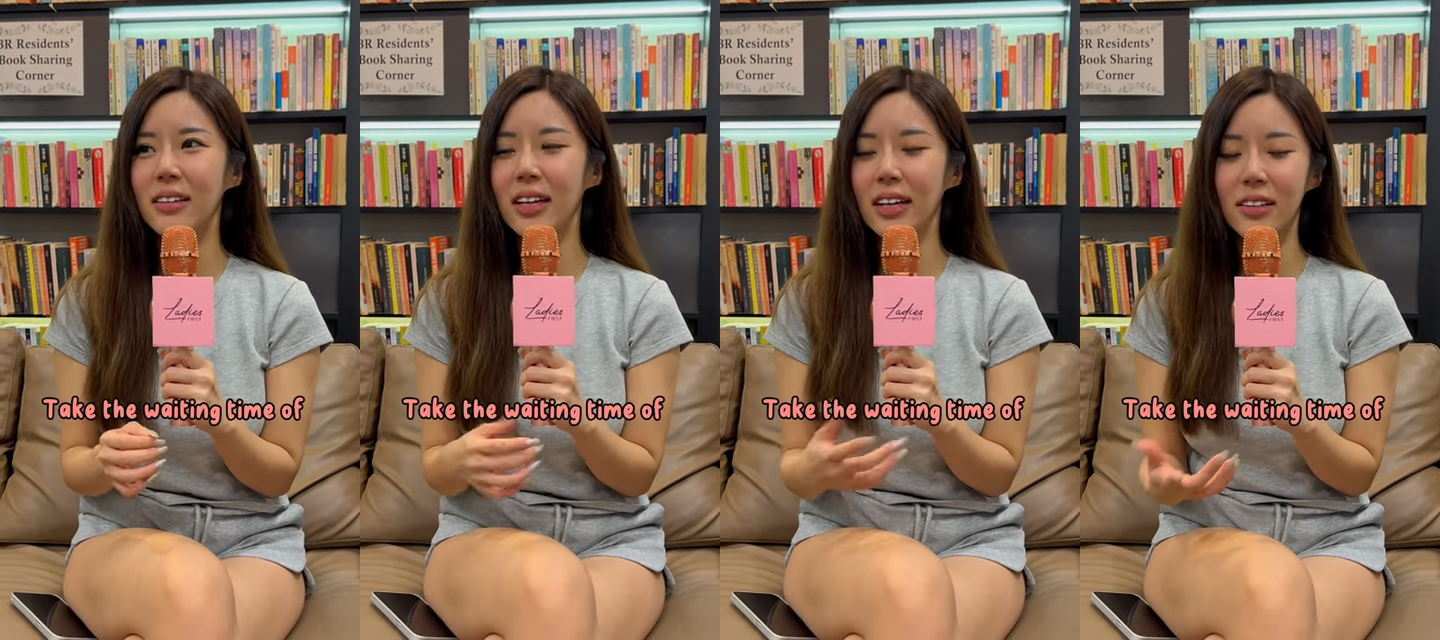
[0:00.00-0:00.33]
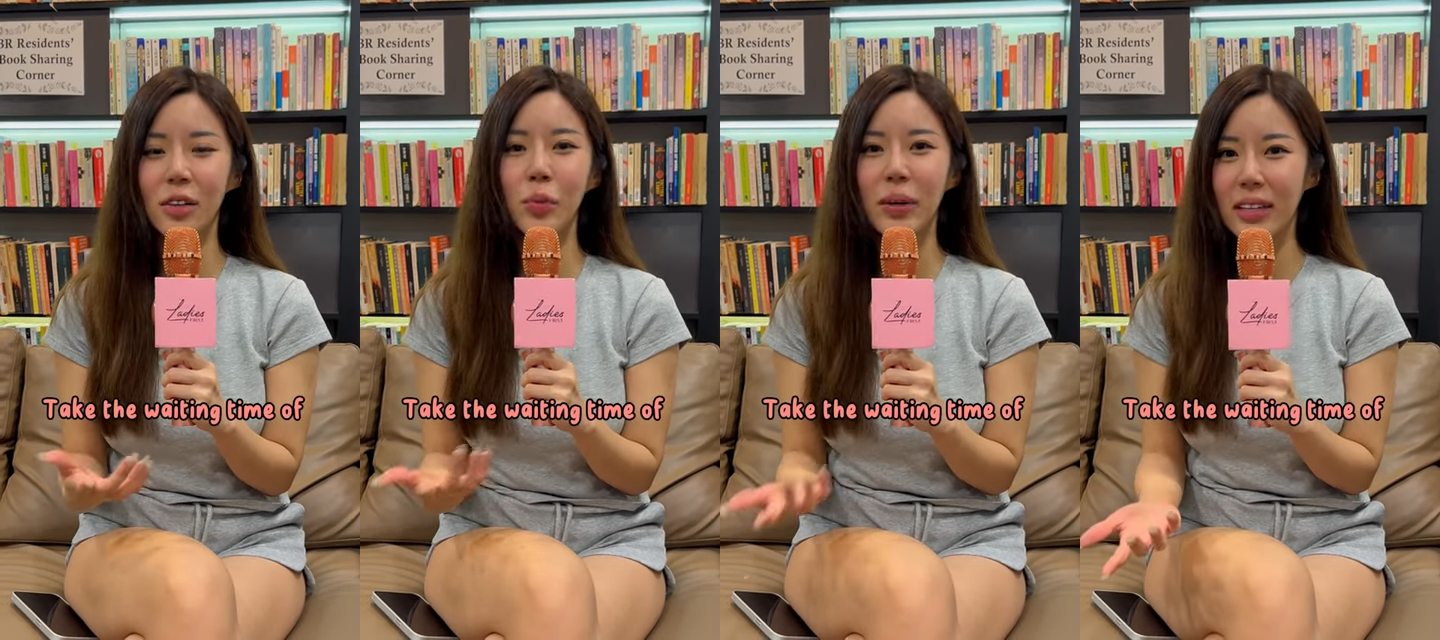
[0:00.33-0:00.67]
take
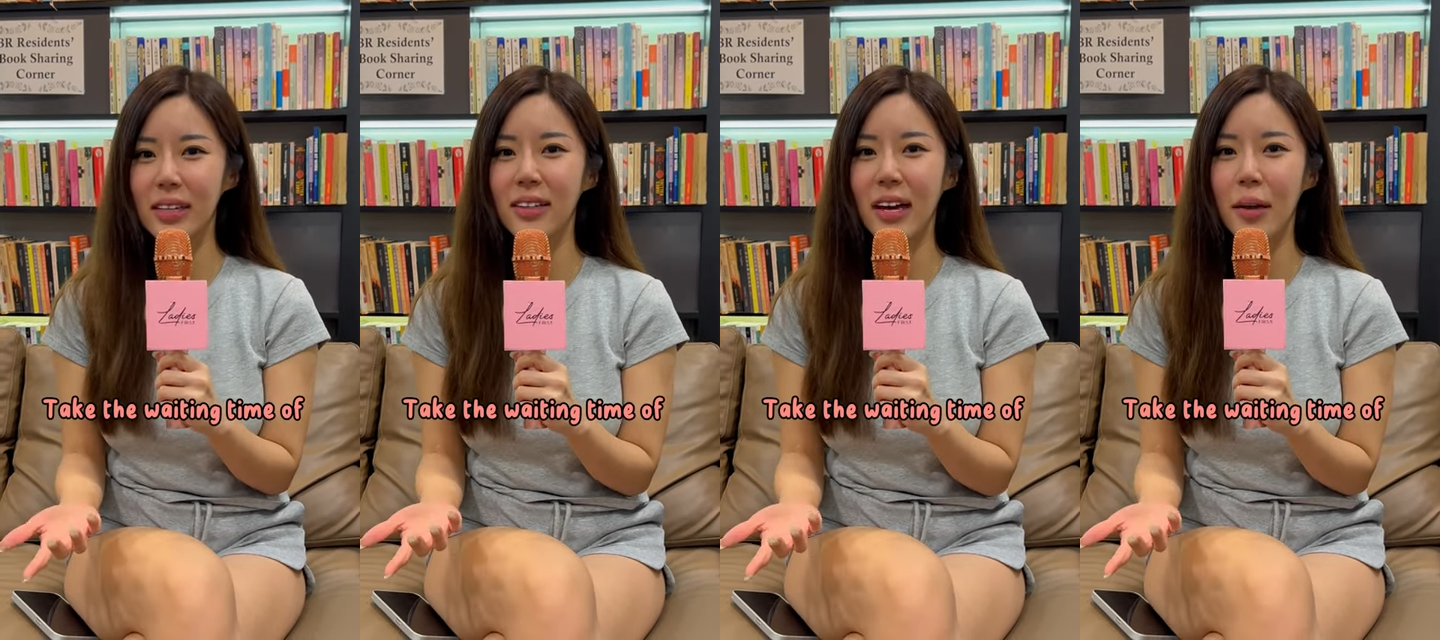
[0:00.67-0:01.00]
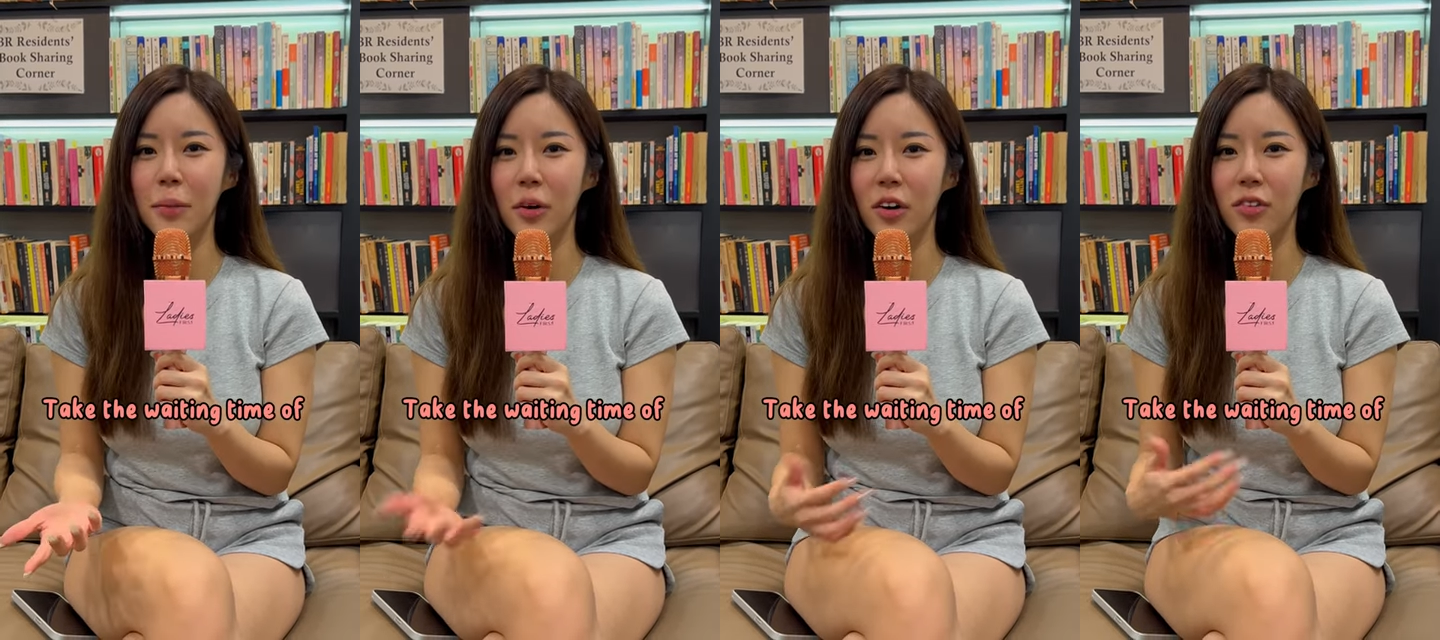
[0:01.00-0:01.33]
the waiting
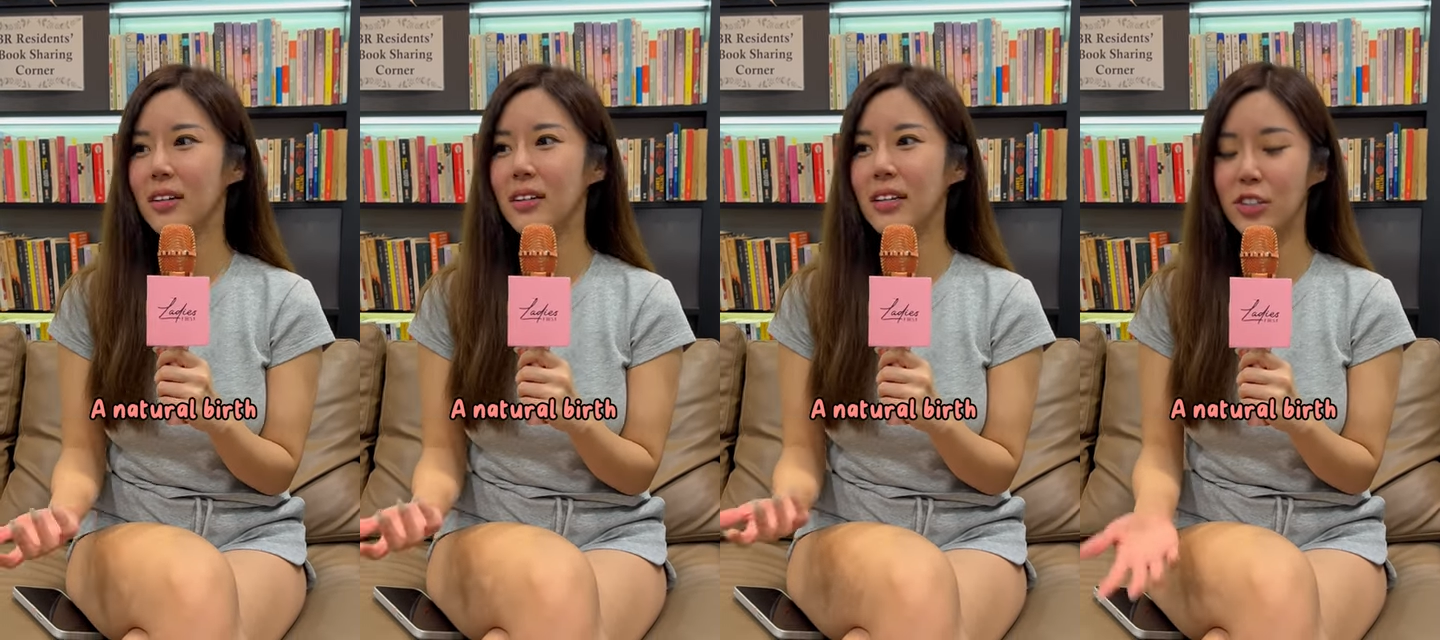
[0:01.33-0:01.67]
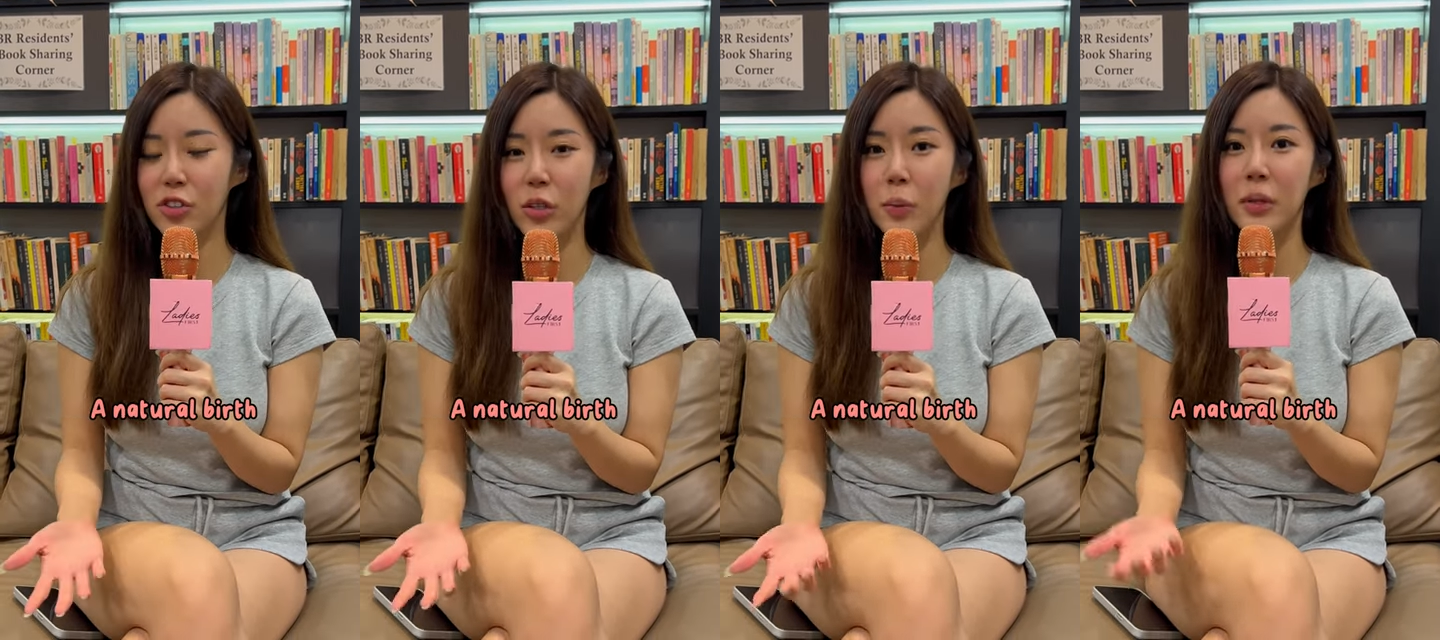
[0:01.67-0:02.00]
time of a
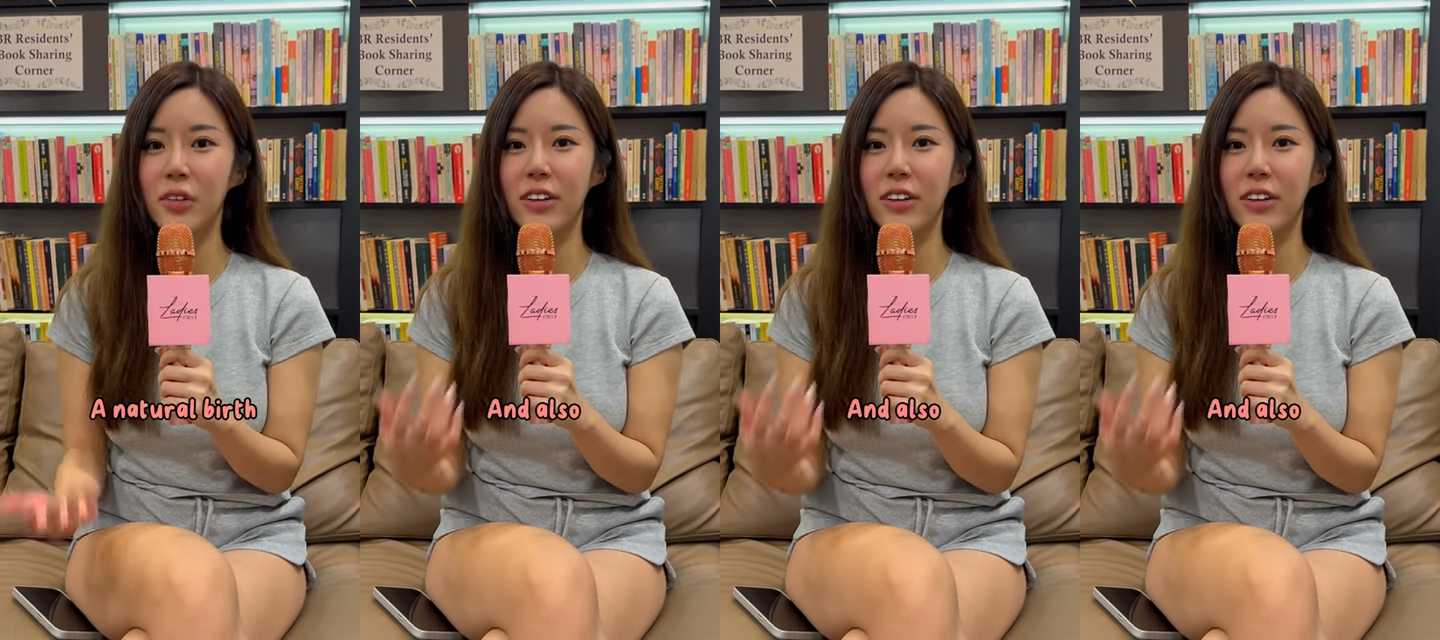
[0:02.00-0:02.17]
natural birth